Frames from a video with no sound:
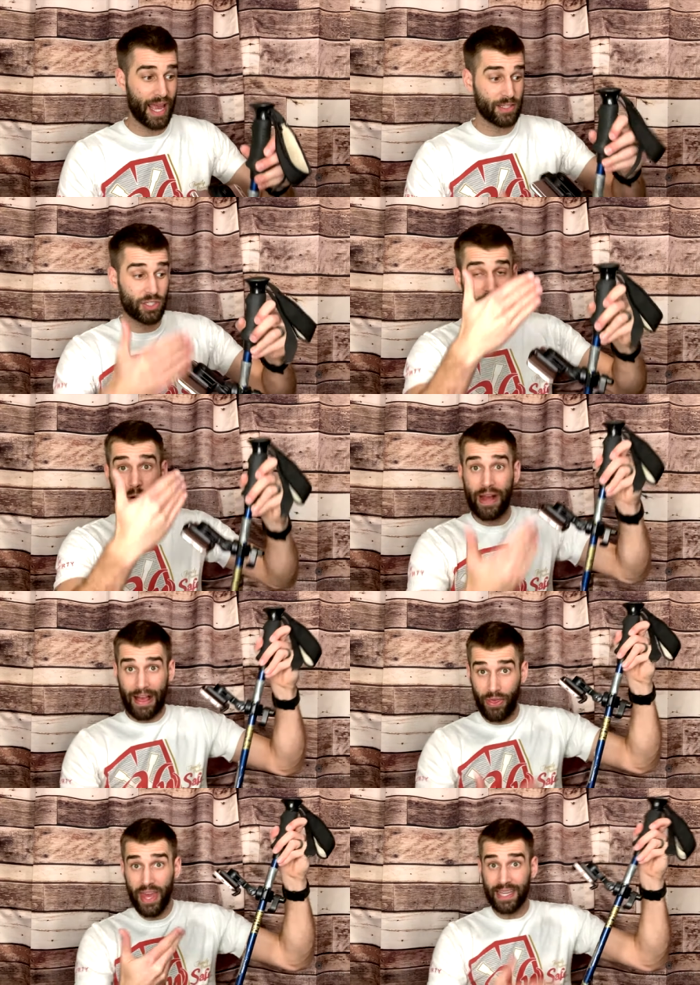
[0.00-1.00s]
And so
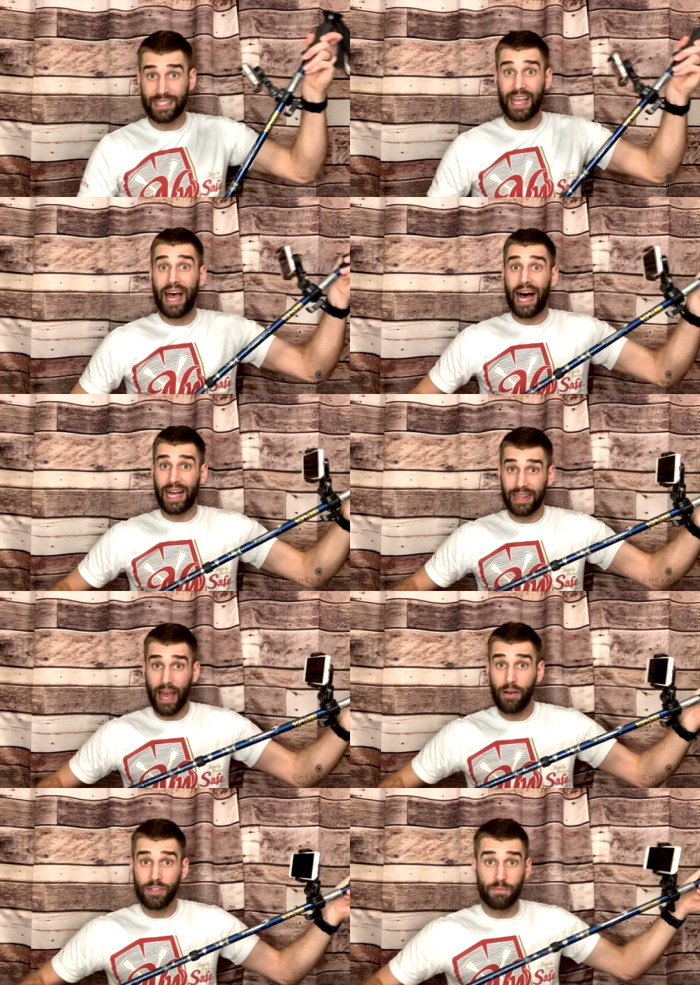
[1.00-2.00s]
this
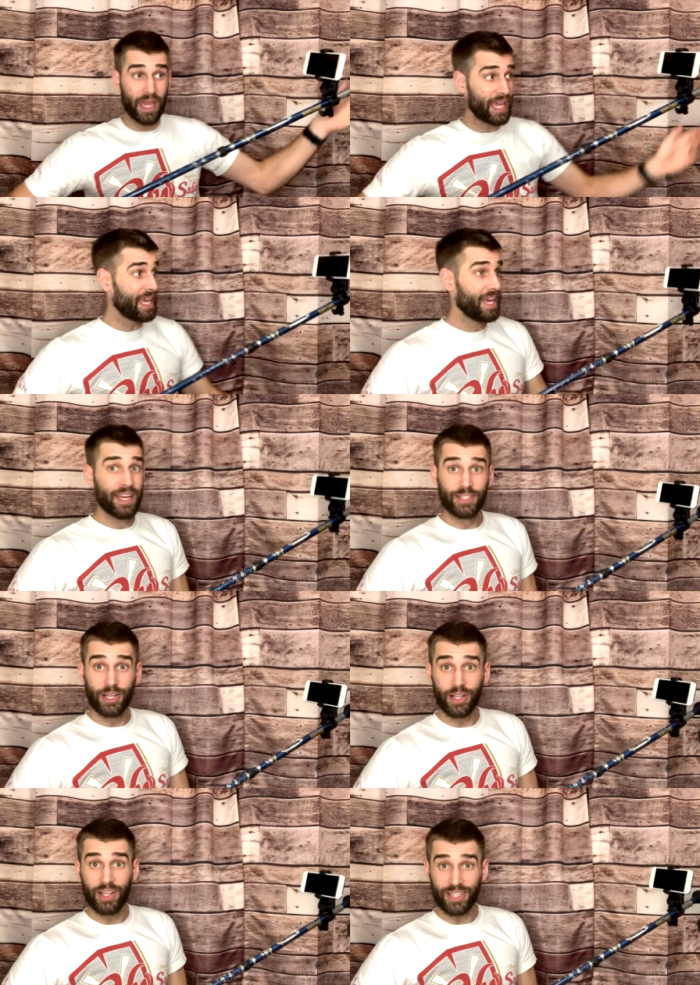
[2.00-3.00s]
allows me
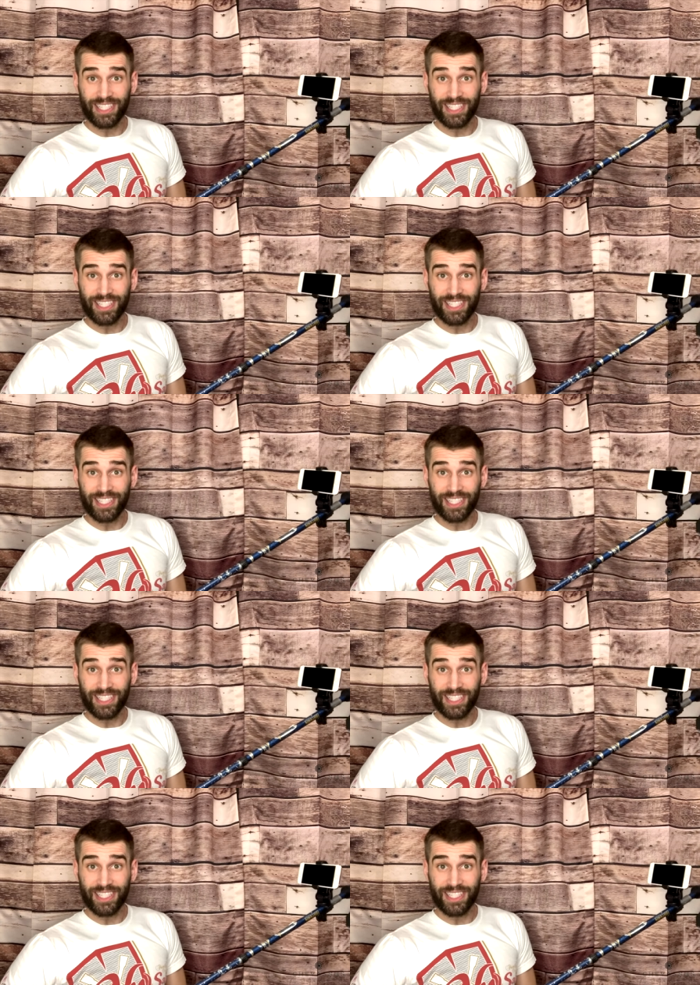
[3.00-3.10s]
to,